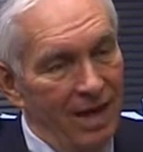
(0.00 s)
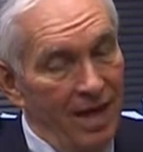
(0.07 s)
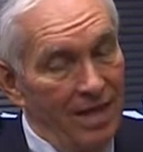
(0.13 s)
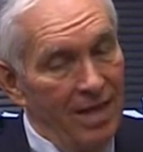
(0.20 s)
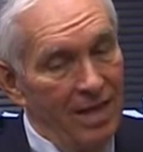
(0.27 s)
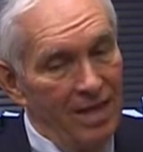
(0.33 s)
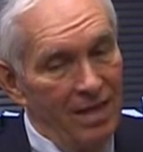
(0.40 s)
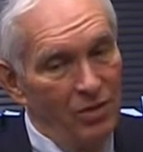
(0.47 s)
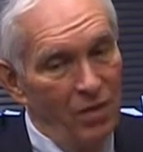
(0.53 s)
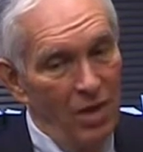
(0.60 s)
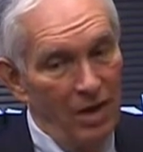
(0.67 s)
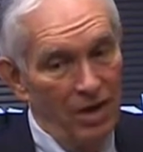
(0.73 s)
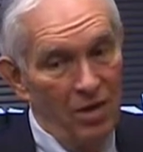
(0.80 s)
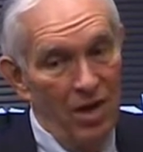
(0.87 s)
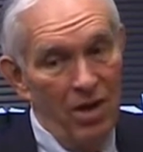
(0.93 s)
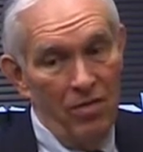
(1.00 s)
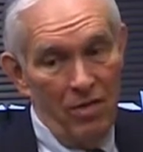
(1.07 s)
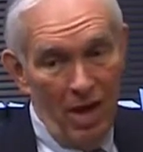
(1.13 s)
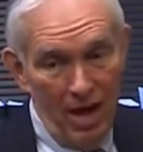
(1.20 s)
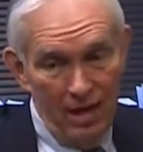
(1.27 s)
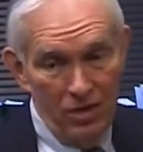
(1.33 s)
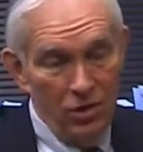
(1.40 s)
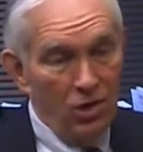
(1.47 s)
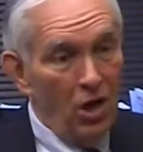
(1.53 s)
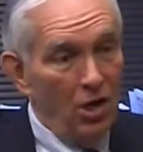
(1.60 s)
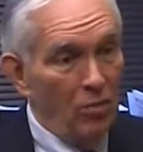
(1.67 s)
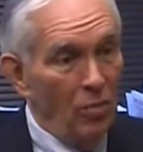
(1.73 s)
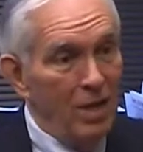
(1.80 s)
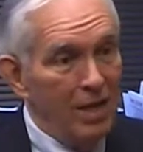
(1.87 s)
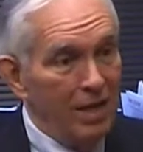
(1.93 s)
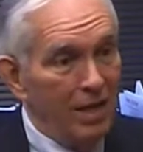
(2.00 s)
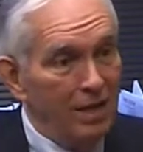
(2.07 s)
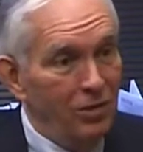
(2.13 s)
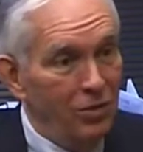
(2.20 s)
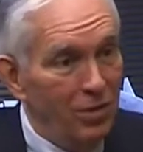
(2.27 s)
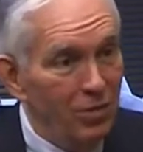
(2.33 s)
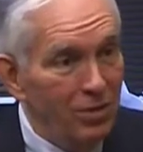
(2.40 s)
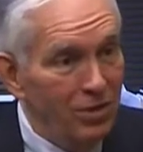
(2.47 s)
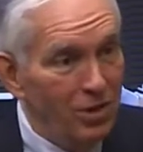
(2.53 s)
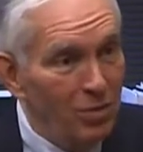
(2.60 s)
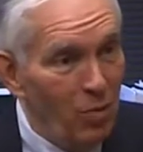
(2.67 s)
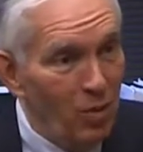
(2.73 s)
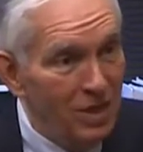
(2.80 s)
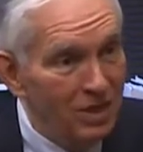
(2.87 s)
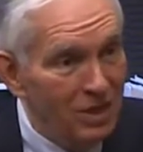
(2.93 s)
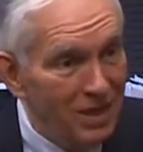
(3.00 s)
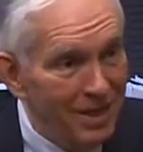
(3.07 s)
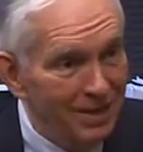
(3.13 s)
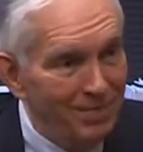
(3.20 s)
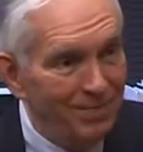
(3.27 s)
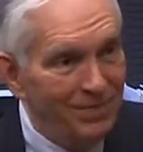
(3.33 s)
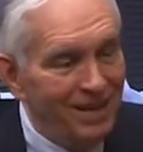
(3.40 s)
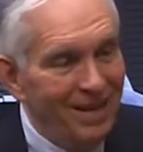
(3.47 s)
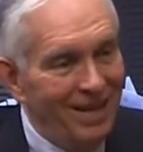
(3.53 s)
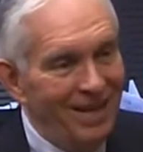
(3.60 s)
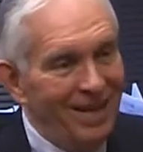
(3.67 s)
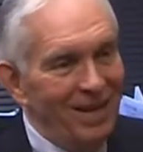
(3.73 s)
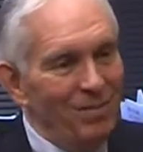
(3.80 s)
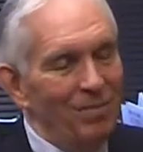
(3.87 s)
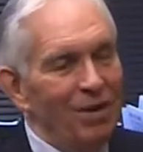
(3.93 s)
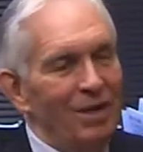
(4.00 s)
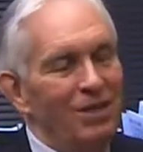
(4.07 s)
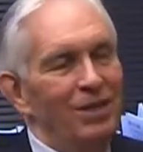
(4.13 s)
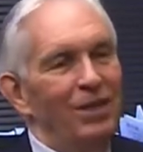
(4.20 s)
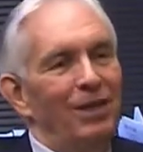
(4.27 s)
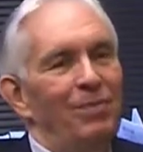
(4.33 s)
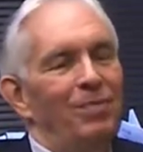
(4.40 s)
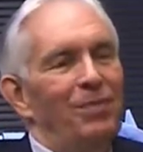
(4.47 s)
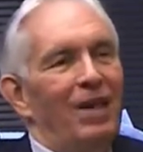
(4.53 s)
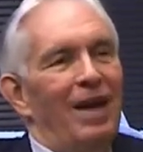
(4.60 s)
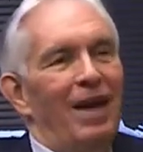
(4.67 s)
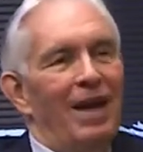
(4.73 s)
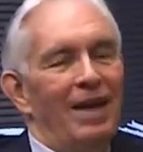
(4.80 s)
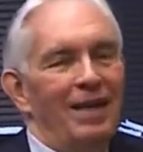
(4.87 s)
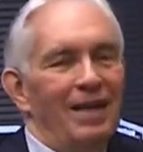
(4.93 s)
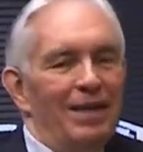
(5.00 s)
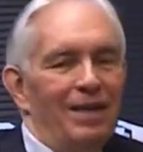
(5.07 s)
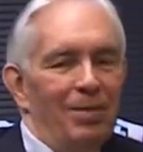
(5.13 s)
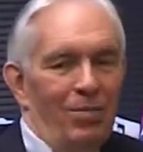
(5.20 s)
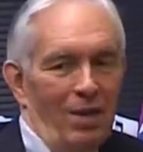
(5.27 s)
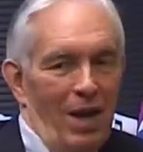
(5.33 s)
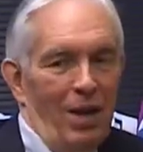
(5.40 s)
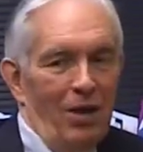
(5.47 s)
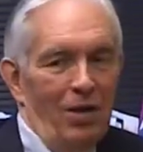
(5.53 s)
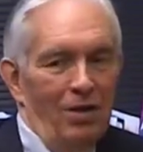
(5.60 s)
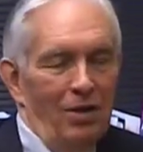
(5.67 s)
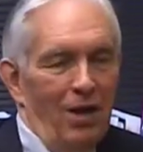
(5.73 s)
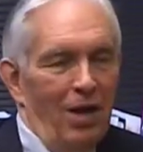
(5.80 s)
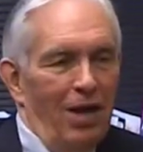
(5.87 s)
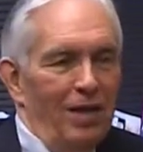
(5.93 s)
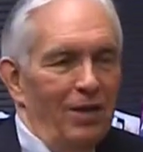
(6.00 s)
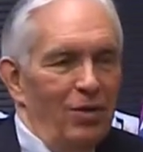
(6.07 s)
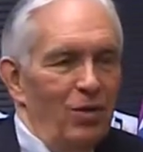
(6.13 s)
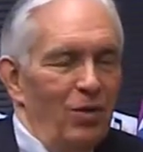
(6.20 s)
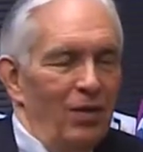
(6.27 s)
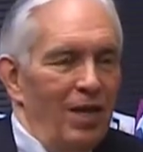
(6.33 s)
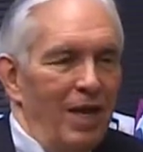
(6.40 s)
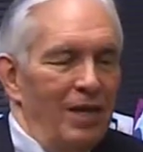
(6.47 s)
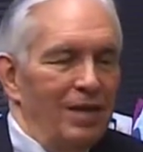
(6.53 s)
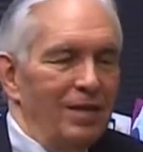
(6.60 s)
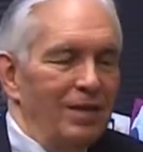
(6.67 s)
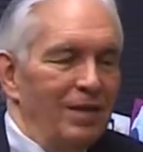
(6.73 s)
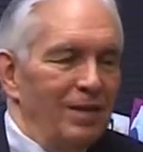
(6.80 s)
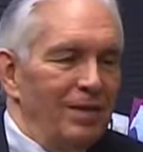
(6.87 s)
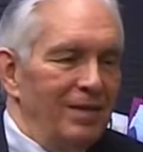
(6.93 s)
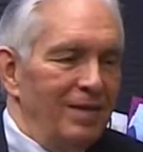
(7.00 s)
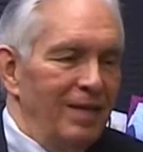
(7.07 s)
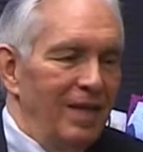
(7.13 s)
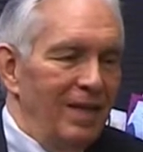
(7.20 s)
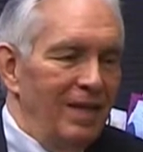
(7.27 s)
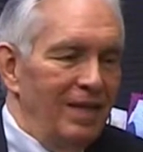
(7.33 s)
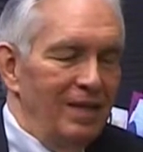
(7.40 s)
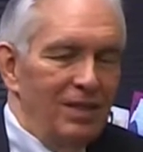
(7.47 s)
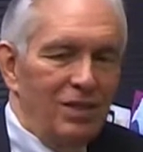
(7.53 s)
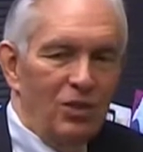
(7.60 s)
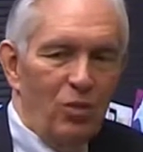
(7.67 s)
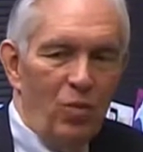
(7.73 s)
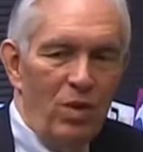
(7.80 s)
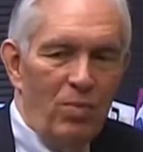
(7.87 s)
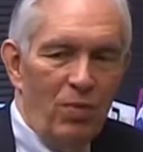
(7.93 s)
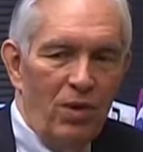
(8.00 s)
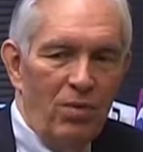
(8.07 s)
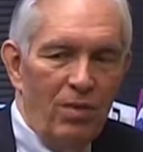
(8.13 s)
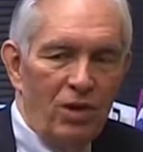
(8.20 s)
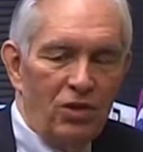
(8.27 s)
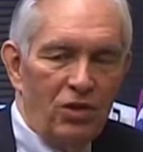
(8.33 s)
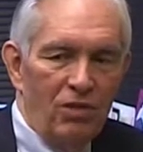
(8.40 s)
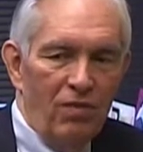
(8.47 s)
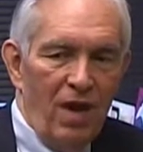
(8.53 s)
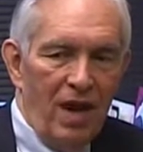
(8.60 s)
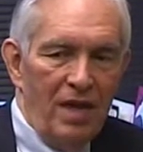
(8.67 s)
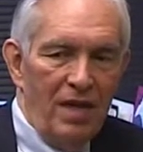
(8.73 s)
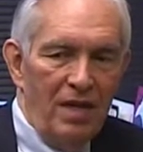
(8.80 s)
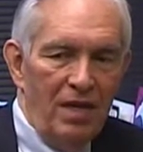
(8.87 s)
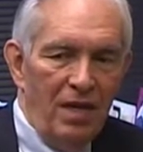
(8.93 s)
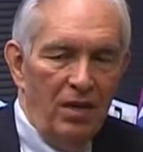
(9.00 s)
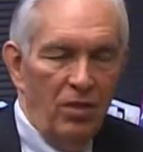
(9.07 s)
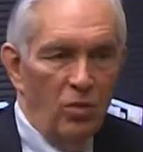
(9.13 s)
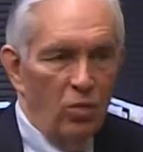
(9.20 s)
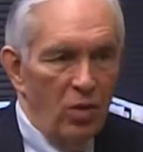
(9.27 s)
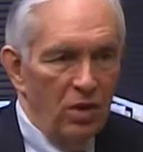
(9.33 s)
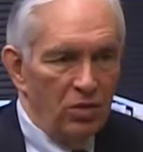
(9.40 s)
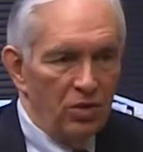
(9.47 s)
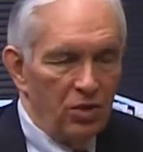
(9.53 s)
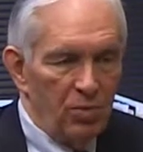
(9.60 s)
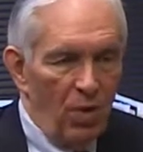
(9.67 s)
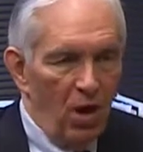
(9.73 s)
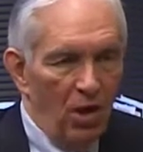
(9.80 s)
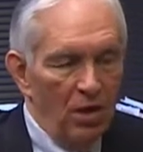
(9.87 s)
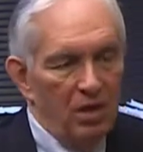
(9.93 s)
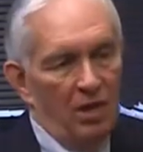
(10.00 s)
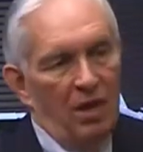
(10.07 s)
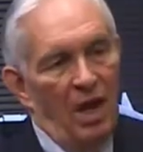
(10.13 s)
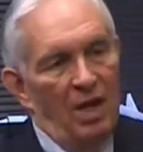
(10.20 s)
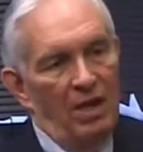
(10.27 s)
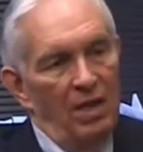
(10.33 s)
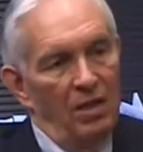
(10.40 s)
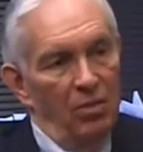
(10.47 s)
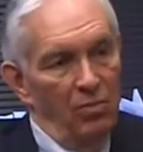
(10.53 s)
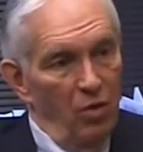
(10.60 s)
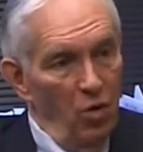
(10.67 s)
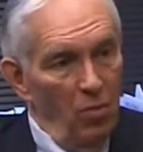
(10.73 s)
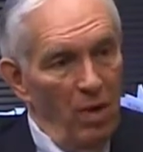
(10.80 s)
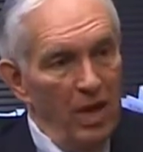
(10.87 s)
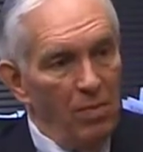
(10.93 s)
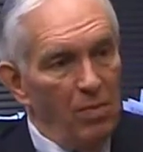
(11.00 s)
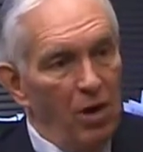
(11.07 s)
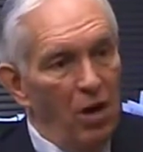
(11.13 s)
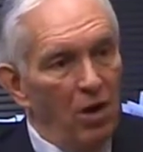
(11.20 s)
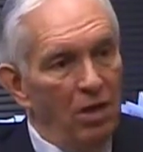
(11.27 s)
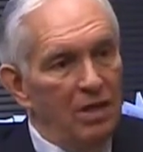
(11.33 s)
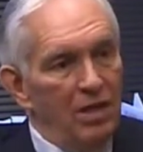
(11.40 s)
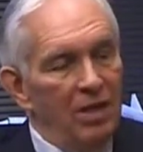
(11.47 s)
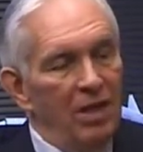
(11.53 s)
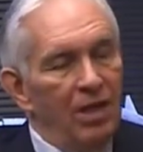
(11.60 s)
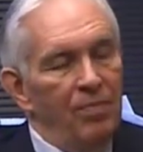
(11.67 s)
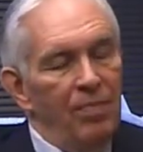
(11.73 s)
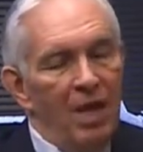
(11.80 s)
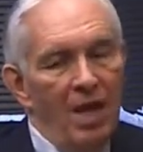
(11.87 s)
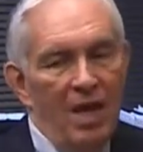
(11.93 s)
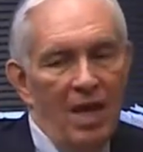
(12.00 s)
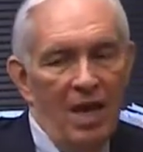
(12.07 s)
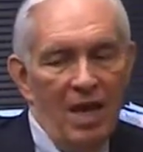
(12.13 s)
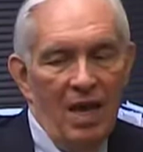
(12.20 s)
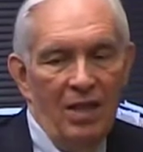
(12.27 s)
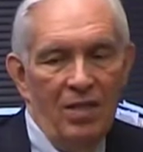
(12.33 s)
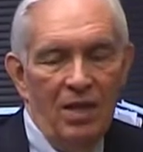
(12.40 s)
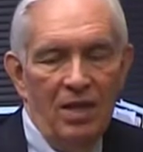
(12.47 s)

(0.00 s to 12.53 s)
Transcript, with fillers: practice. I think that's right. And Gareth, I had to start reading it, you know, to see what it said. But I learned a lot in doing that, so we pretty much divided. He did the wills part, and I did the probate part, and then